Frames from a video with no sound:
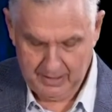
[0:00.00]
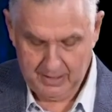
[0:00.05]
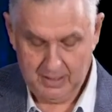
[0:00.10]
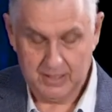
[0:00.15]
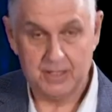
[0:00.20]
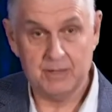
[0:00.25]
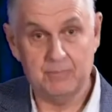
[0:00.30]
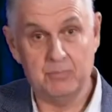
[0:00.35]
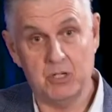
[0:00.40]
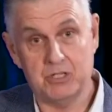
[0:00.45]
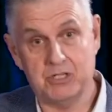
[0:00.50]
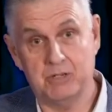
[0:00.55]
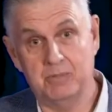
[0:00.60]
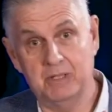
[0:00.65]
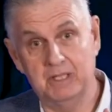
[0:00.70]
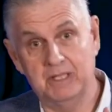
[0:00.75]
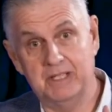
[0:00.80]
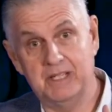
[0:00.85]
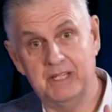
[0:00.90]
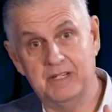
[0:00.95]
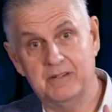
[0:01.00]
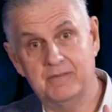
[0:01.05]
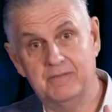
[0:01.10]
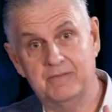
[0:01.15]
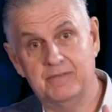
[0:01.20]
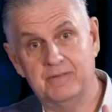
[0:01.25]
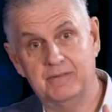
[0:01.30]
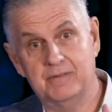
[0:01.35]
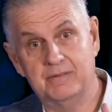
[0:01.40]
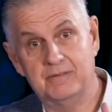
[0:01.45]
the possibility of
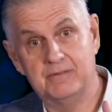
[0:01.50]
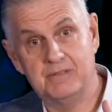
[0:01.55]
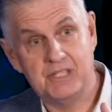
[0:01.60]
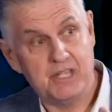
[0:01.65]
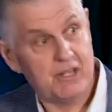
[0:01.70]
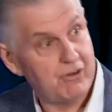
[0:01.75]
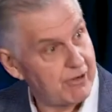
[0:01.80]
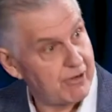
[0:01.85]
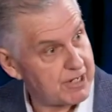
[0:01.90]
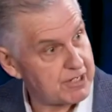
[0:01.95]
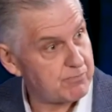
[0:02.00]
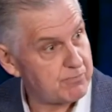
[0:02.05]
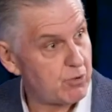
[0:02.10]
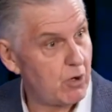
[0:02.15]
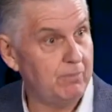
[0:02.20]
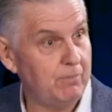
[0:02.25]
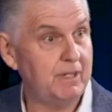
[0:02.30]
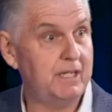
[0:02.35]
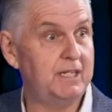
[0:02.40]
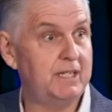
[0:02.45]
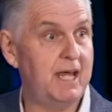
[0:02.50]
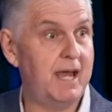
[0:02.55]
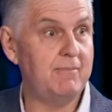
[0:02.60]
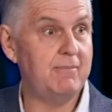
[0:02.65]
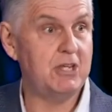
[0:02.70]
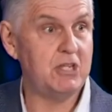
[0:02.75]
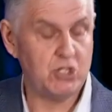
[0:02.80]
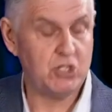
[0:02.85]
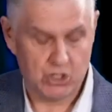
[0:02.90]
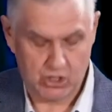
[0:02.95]
serious property
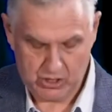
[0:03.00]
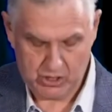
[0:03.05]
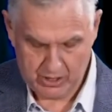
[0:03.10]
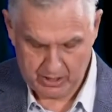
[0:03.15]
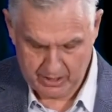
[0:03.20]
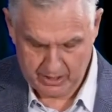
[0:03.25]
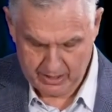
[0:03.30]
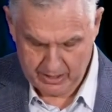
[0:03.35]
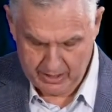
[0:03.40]
damage,